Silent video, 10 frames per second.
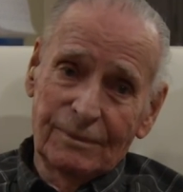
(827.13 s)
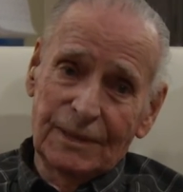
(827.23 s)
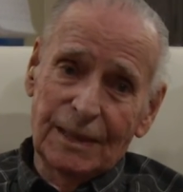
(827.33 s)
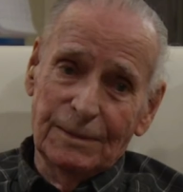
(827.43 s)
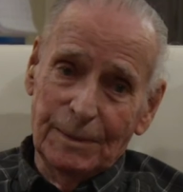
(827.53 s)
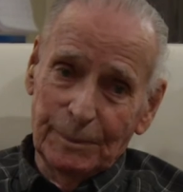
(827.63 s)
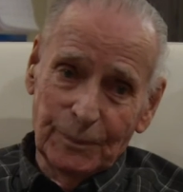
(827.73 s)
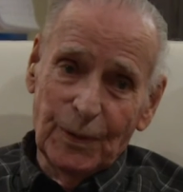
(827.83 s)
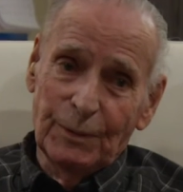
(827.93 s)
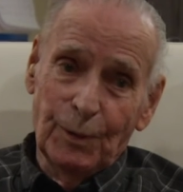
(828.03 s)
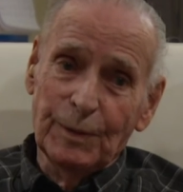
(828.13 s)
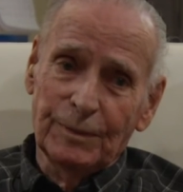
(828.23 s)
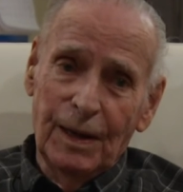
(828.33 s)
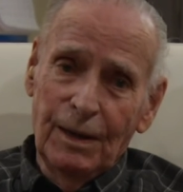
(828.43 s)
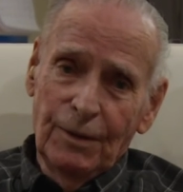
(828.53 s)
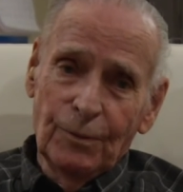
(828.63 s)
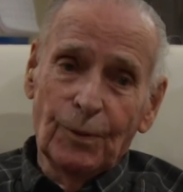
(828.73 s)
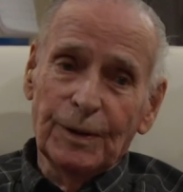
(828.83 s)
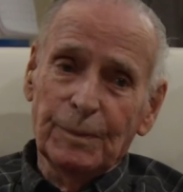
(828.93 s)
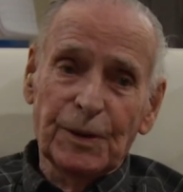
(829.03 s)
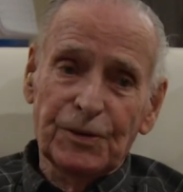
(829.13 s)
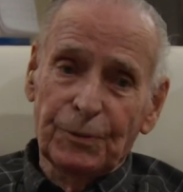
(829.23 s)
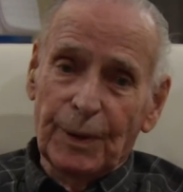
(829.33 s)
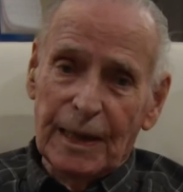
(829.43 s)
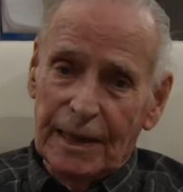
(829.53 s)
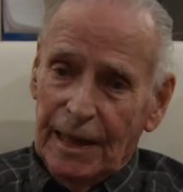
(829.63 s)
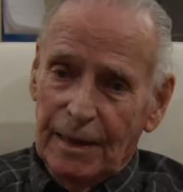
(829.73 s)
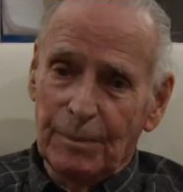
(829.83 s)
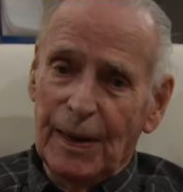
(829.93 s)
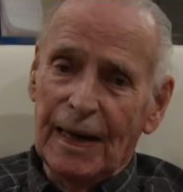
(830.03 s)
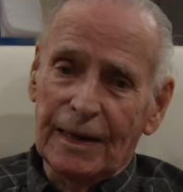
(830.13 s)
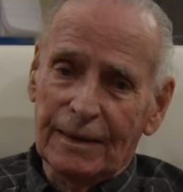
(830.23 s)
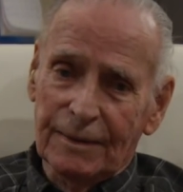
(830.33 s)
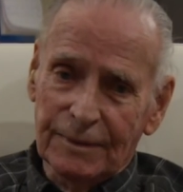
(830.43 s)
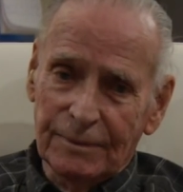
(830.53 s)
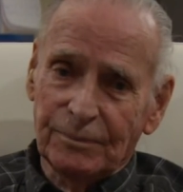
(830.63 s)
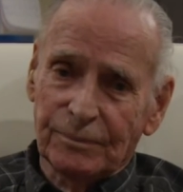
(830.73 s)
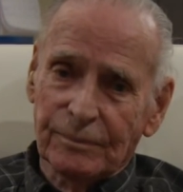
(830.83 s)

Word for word: thinks, but one one mission when I came back and